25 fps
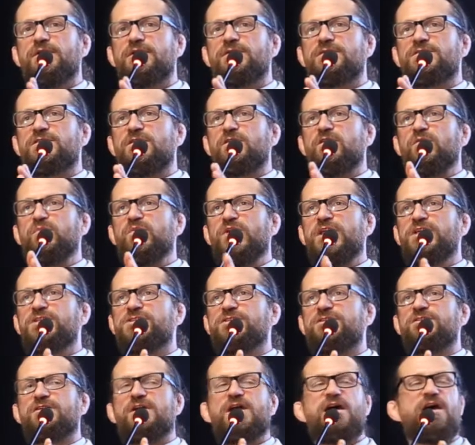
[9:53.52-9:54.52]
So the
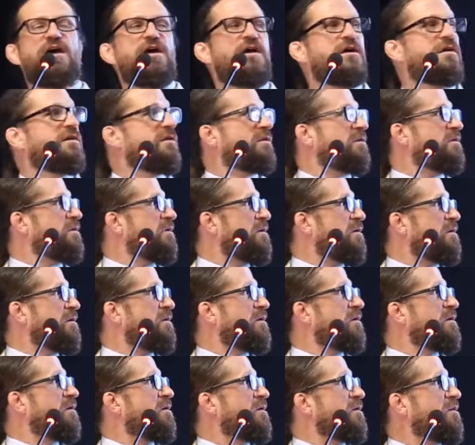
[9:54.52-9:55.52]
picture on
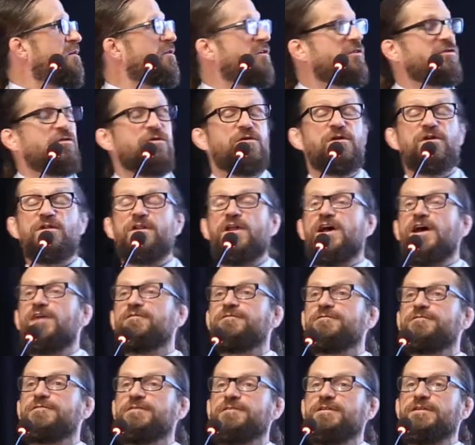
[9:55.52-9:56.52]
your
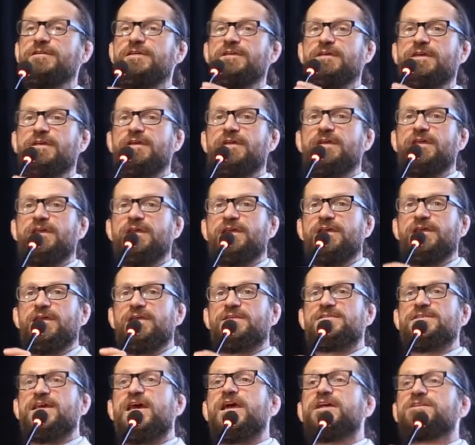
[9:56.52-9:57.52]
left
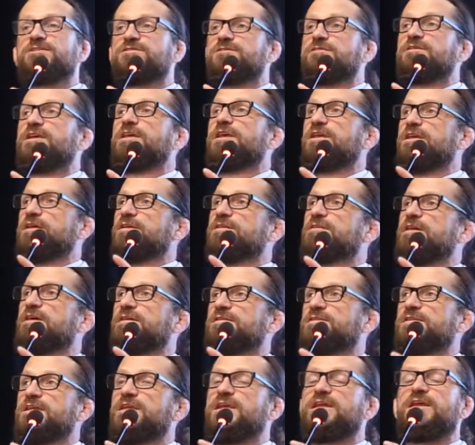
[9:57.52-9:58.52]
is actually
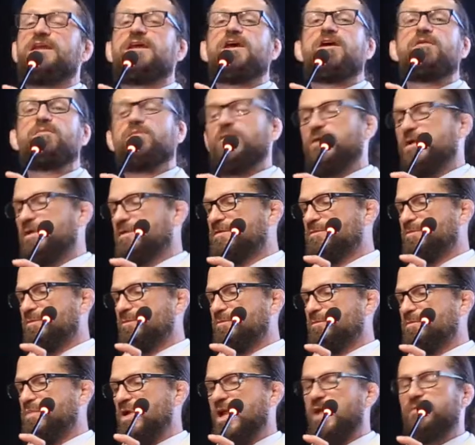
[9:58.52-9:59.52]
a TEM, or it's
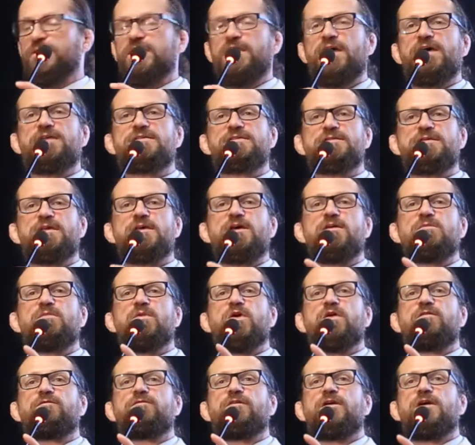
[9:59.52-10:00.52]
probably SEM,
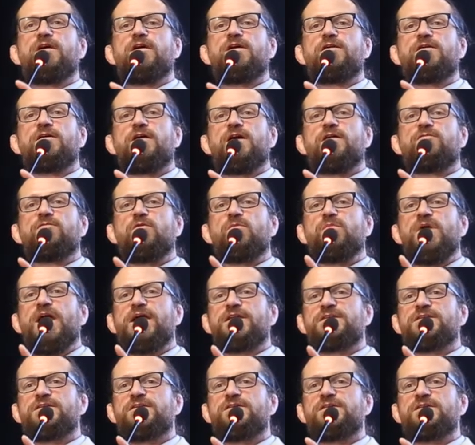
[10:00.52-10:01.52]
of a
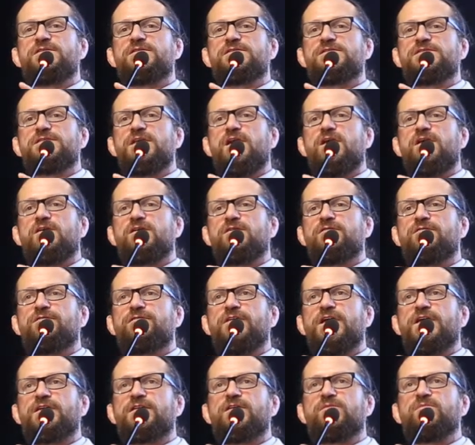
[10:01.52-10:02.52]
bacterial cell
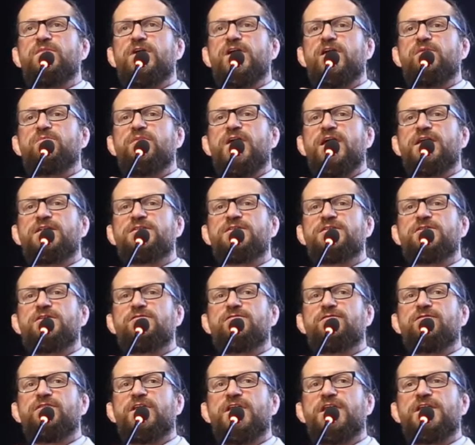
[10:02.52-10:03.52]
infected by a
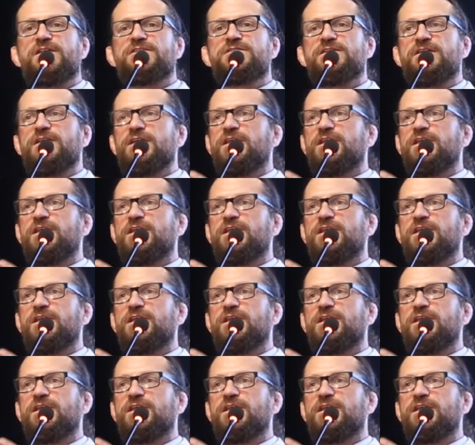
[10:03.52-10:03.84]
bacteriophage